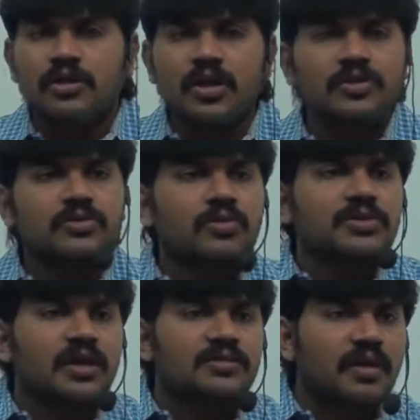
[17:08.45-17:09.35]
there is no
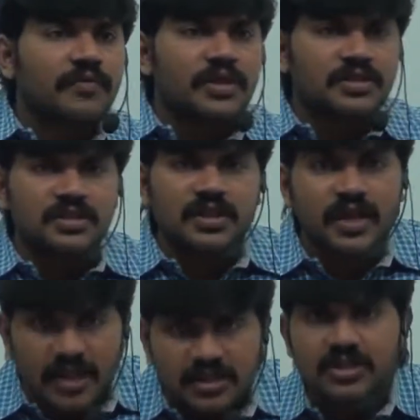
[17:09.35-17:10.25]
chance of
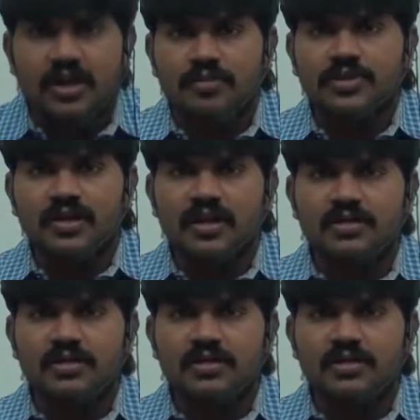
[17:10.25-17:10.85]
existing engine object.